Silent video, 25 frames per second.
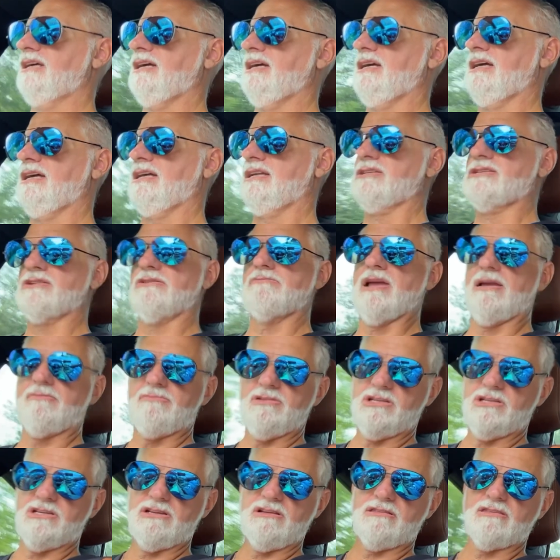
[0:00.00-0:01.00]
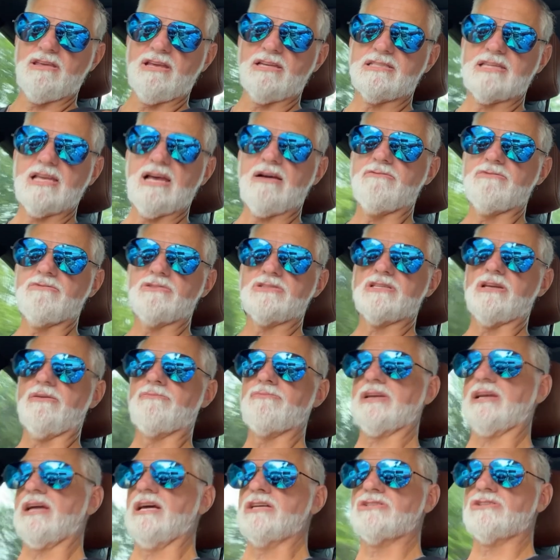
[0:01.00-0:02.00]
And so maybe she thinks that was
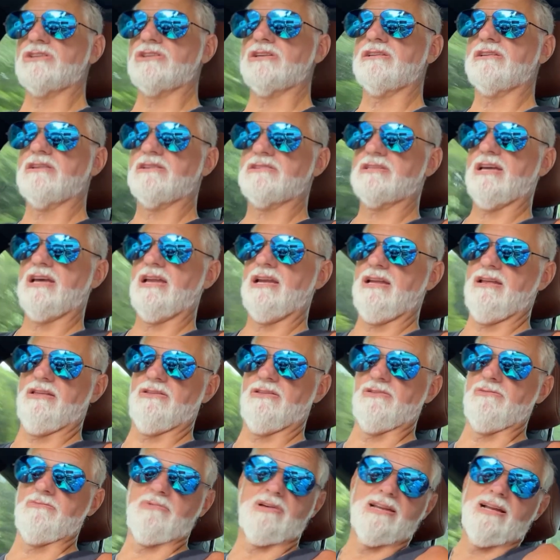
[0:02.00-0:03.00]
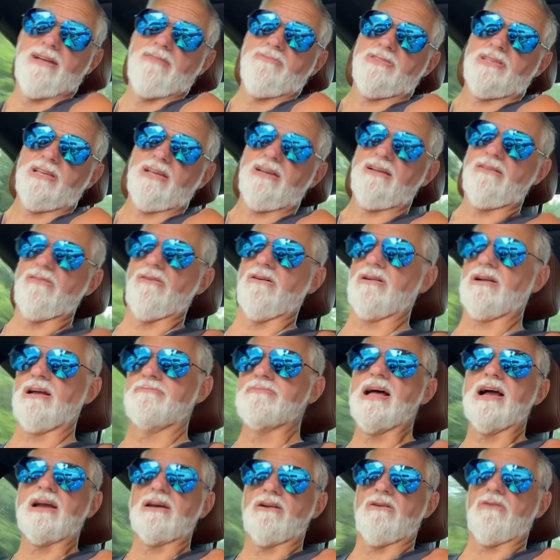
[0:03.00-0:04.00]
something I shouldn't have said either. But I was like, look,
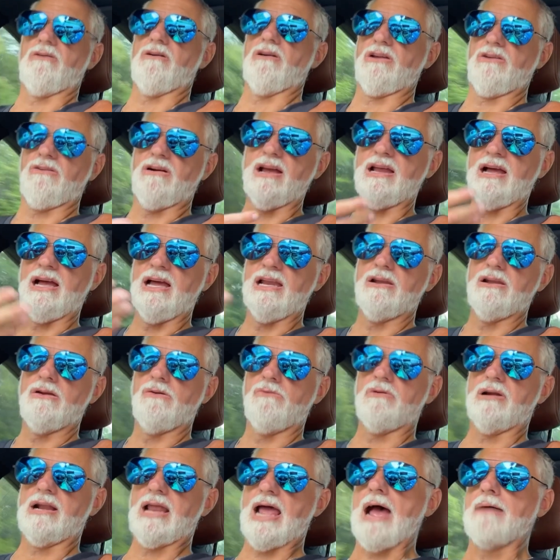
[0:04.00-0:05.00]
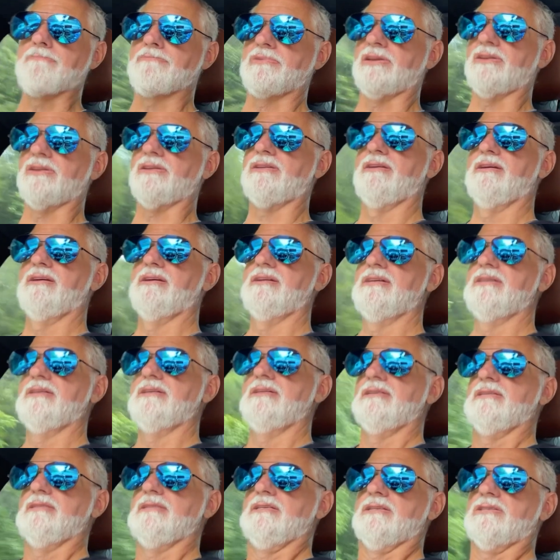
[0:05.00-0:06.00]
I'm not going to argue. I know what
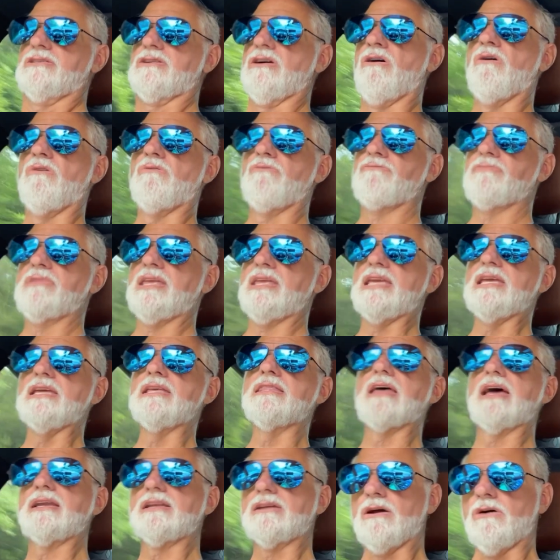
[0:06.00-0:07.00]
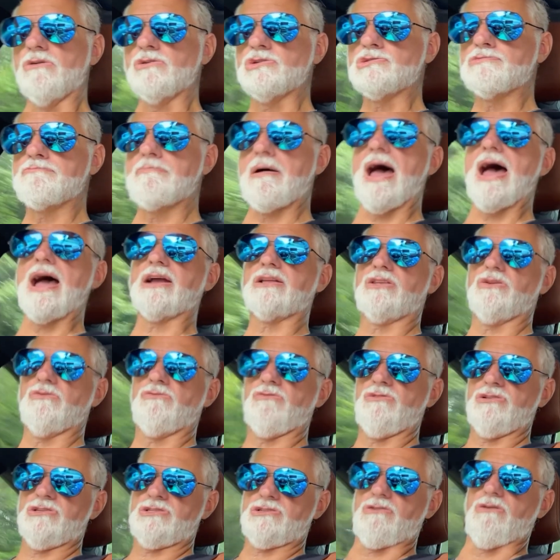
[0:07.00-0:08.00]
happened. So he then goes back to
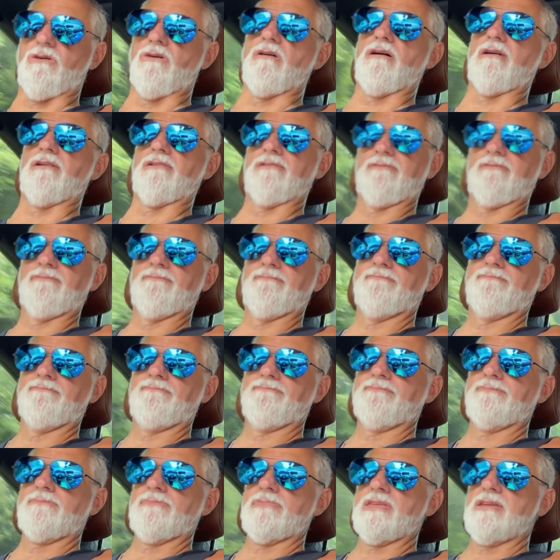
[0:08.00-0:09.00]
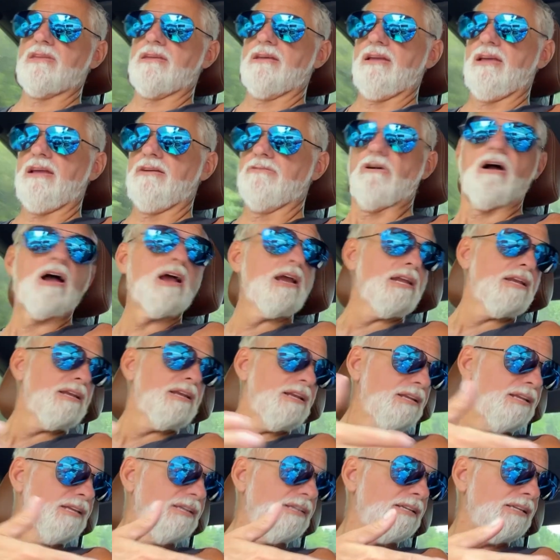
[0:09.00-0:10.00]
his car, right?
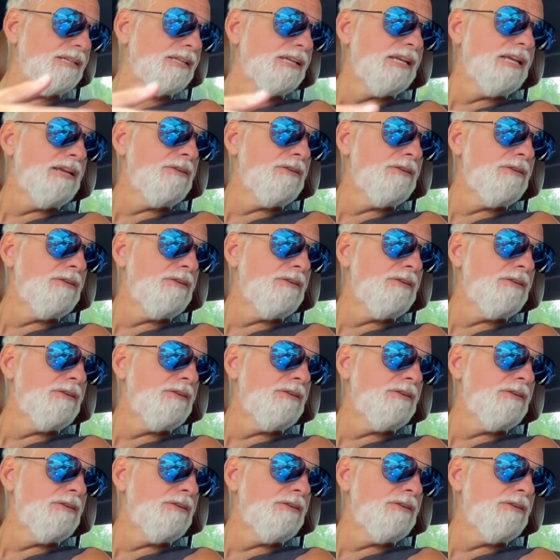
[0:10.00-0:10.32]
He